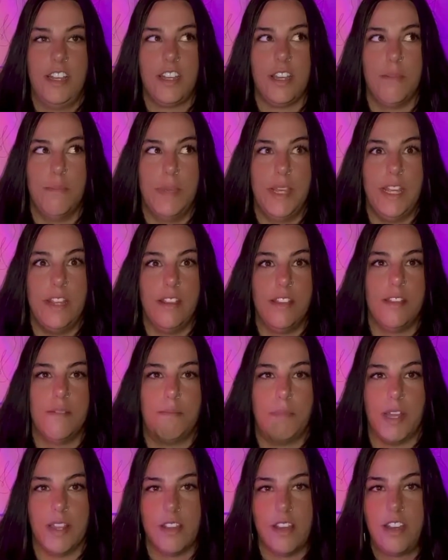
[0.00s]
can be the
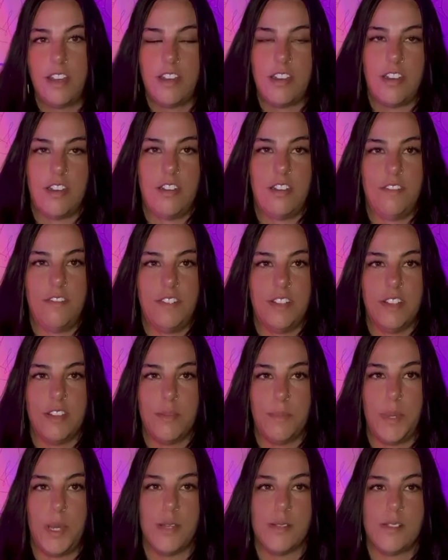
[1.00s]
mother of
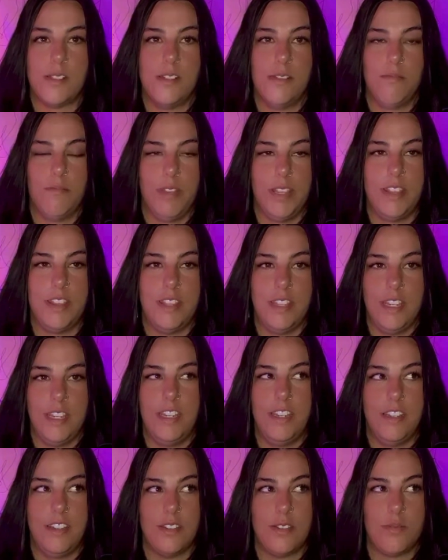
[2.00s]
the person with
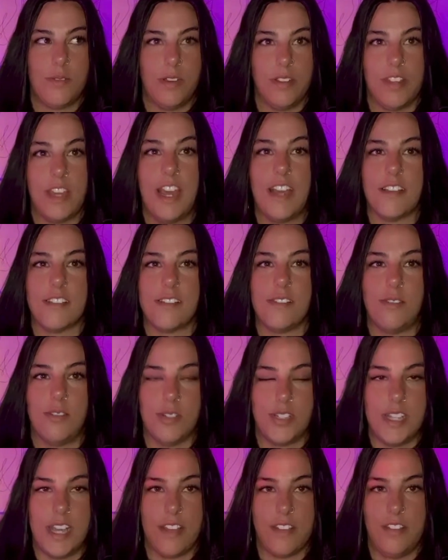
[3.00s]
the 12th house
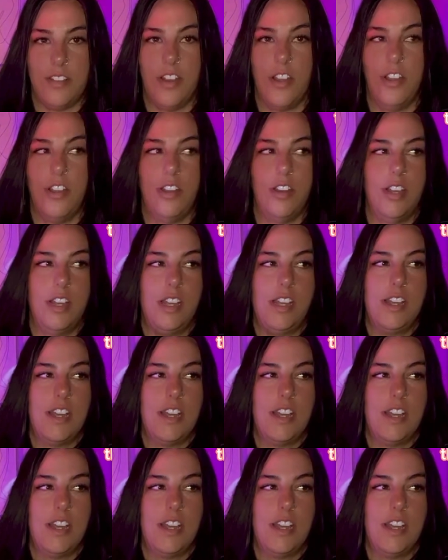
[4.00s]
or South Node,